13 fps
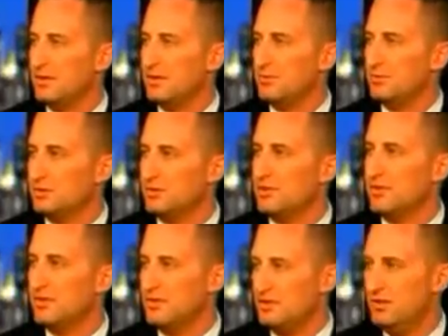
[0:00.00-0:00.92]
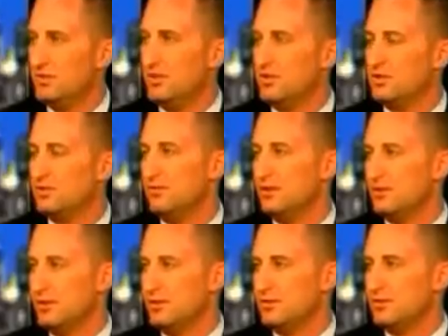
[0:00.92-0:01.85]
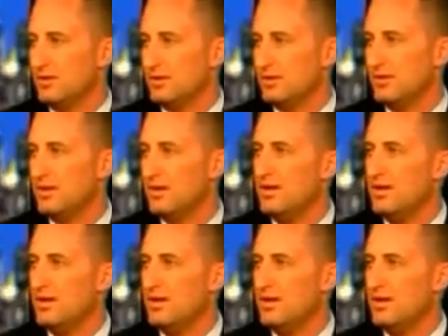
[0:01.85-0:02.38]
I think we'll see a continuation of euro strength.